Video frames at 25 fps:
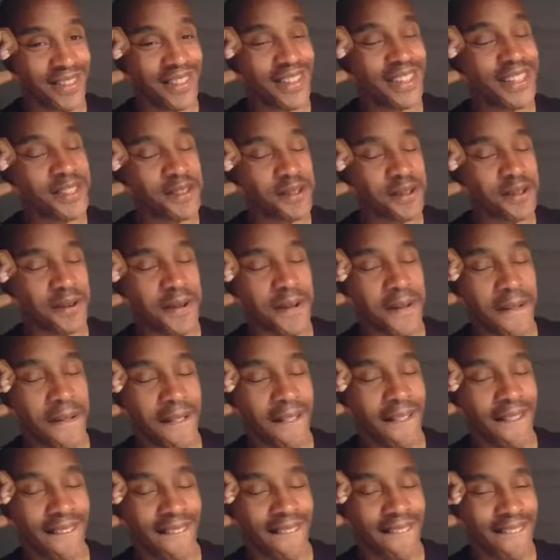So we
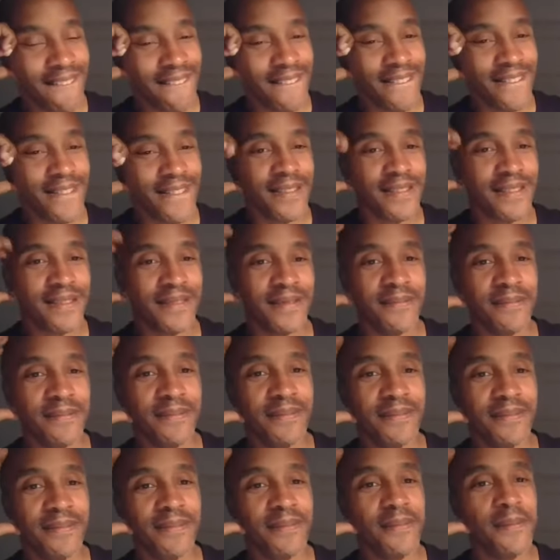grew up
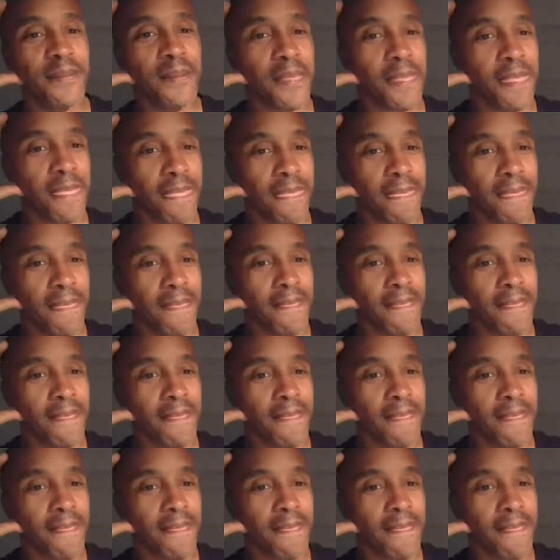as a lot